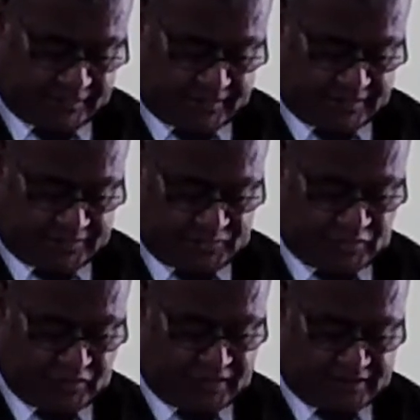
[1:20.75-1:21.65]
There's
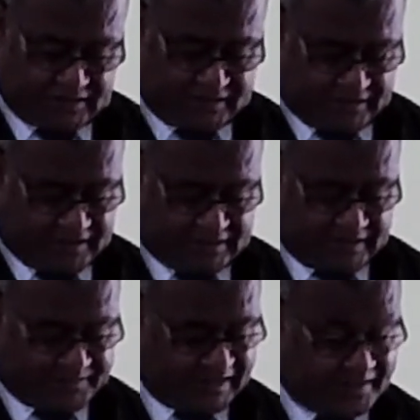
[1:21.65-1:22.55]
two words that
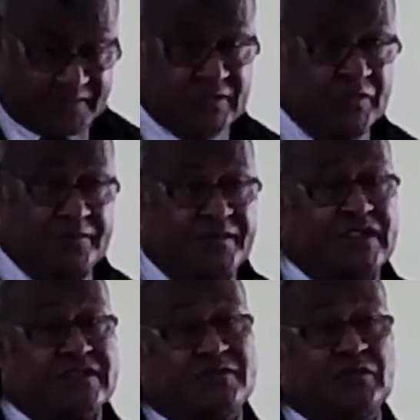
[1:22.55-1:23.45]
sometimes we mix
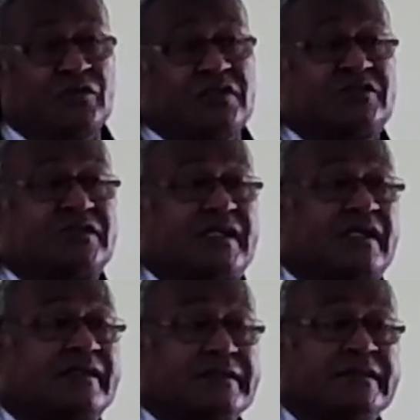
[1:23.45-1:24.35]
the two words together.